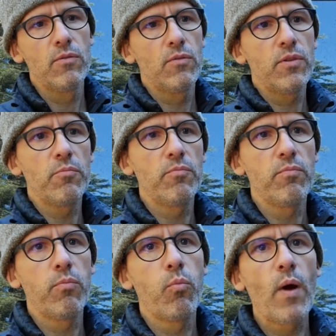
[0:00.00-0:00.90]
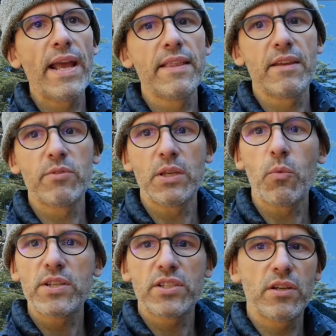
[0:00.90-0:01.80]
the way they really
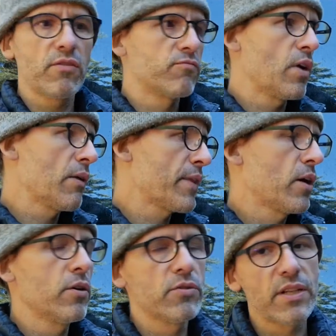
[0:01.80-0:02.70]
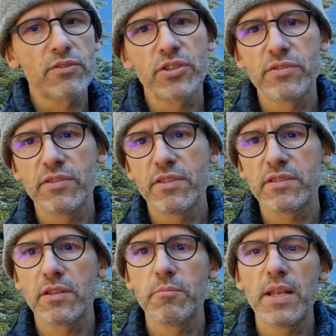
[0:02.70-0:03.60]
want you to route the hose, and I'll show you this
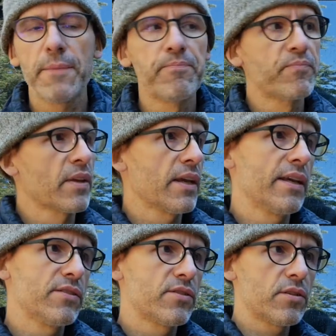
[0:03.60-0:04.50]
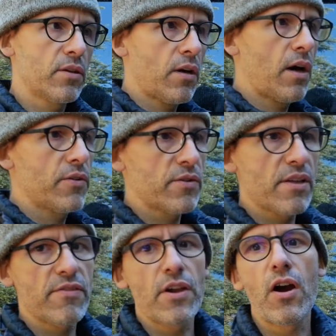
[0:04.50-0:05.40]
in a minute, is
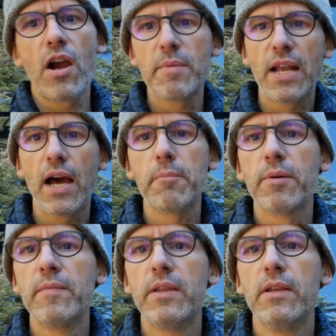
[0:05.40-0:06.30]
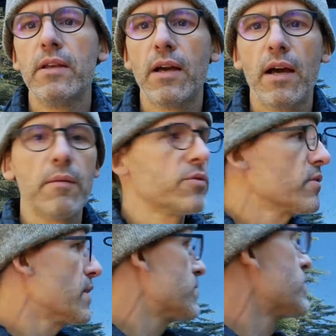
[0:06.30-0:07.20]
underneath the arm and up. So
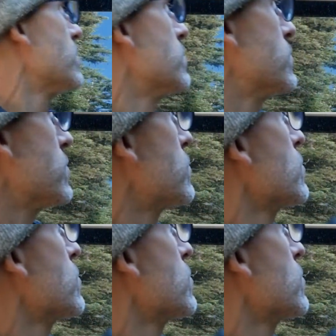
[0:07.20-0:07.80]
let's just sort